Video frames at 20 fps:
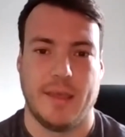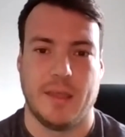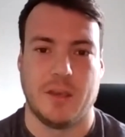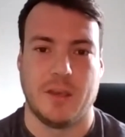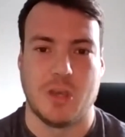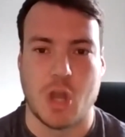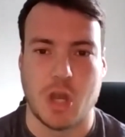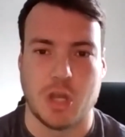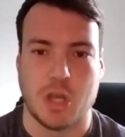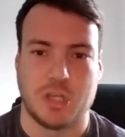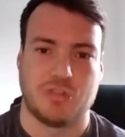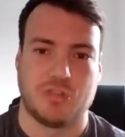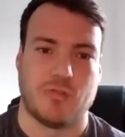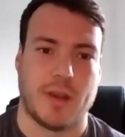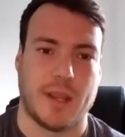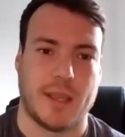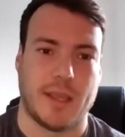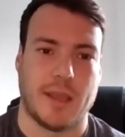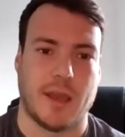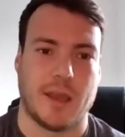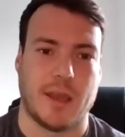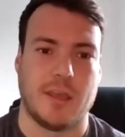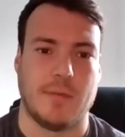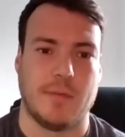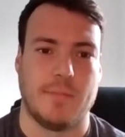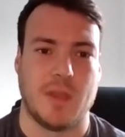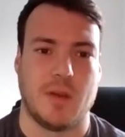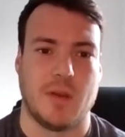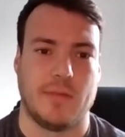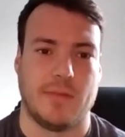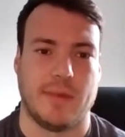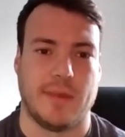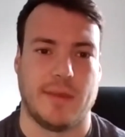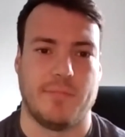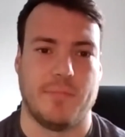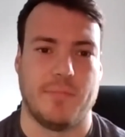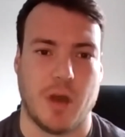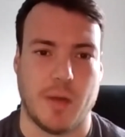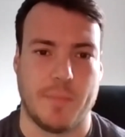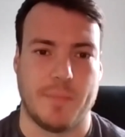nurturing a community
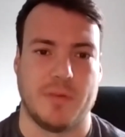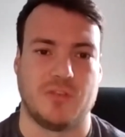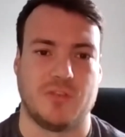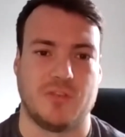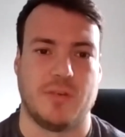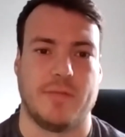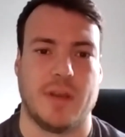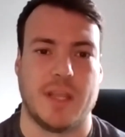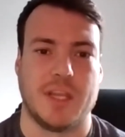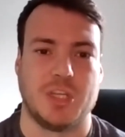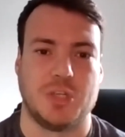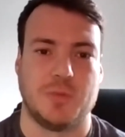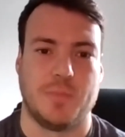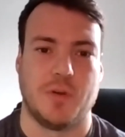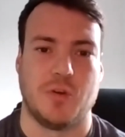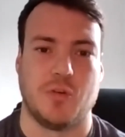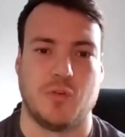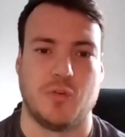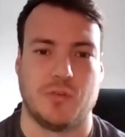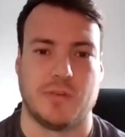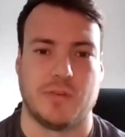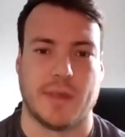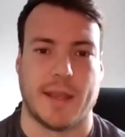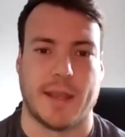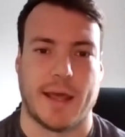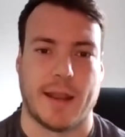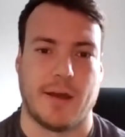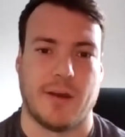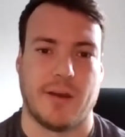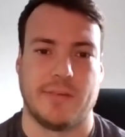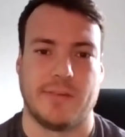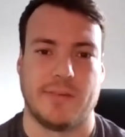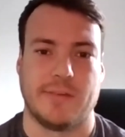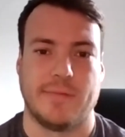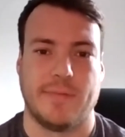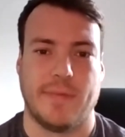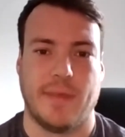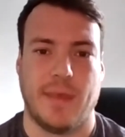of purpose-driven entrepreneurs and allies.